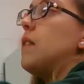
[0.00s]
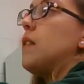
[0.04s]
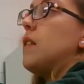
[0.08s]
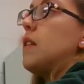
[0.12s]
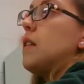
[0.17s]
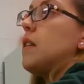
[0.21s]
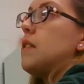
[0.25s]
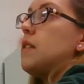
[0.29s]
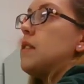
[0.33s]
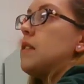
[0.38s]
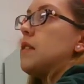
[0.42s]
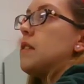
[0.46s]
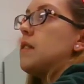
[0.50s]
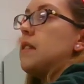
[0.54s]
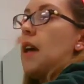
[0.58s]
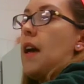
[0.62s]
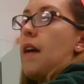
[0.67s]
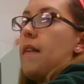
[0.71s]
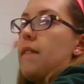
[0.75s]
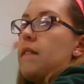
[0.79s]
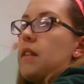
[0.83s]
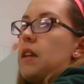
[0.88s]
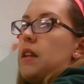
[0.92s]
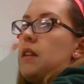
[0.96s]
the
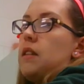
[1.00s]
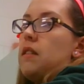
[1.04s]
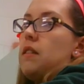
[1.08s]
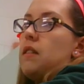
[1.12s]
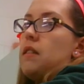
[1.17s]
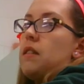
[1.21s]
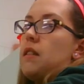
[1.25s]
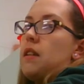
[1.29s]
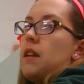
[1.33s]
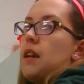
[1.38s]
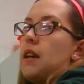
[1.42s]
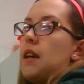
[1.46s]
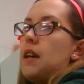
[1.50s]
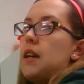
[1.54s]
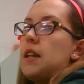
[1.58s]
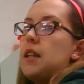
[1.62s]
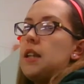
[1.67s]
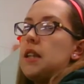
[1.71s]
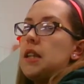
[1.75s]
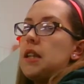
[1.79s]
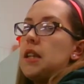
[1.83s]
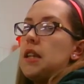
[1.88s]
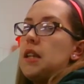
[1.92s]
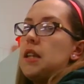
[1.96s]
7
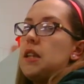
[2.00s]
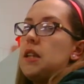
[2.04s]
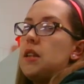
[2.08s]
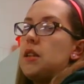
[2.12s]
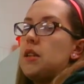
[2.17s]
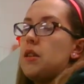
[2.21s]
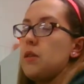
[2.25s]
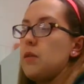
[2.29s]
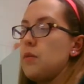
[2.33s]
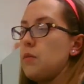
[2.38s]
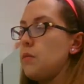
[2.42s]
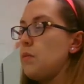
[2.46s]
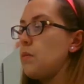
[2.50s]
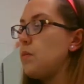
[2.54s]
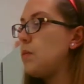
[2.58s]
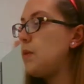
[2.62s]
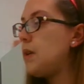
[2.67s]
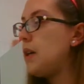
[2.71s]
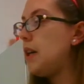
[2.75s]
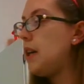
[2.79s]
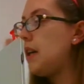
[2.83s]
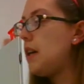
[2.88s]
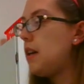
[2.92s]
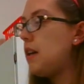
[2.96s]
and the
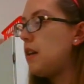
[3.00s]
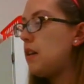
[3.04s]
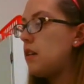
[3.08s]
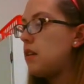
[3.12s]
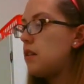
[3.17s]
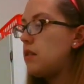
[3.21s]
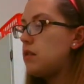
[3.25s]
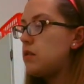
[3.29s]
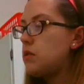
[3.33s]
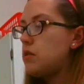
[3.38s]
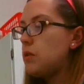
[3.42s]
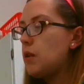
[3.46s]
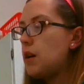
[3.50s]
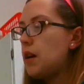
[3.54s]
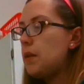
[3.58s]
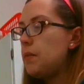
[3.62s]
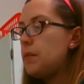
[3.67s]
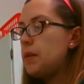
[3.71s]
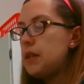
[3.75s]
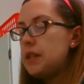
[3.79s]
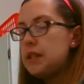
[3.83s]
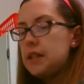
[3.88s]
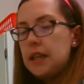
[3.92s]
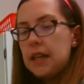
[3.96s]
3. So I'm
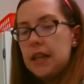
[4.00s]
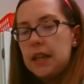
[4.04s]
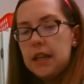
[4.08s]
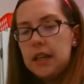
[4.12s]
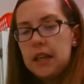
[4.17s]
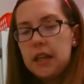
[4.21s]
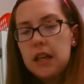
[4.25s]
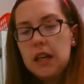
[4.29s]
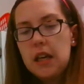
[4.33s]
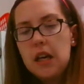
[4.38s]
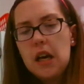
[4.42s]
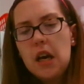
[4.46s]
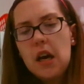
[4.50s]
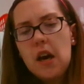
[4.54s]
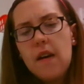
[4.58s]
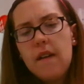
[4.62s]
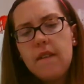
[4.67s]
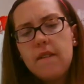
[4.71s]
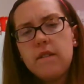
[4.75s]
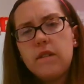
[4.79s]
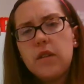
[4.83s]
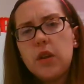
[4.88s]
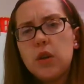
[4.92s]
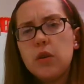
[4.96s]
going to take
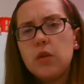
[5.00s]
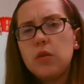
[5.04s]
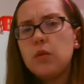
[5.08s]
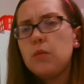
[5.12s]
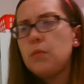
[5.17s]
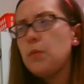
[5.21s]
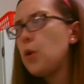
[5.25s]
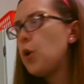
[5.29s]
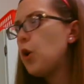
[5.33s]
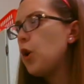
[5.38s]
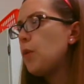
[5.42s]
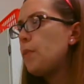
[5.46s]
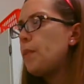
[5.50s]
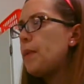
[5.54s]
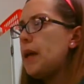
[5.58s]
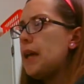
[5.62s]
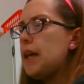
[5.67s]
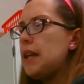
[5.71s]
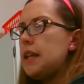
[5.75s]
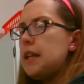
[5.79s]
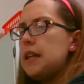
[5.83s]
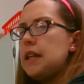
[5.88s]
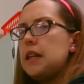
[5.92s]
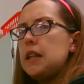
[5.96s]
a few more
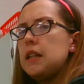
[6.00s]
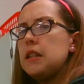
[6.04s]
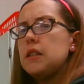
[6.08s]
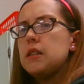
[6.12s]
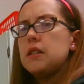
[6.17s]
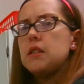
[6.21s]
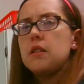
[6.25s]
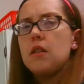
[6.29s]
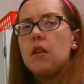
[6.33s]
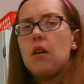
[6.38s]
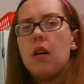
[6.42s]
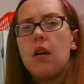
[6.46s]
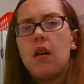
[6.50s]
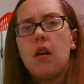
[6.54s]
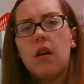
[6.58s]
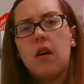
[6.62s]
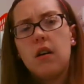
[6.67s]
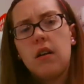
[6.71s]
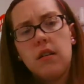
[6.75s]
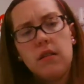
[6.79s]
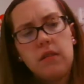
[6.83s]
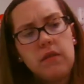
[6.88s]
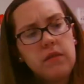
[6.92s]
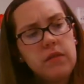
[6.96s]
pennies
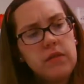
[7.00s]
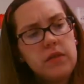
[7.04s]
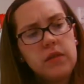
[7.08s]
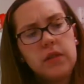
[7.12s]
off.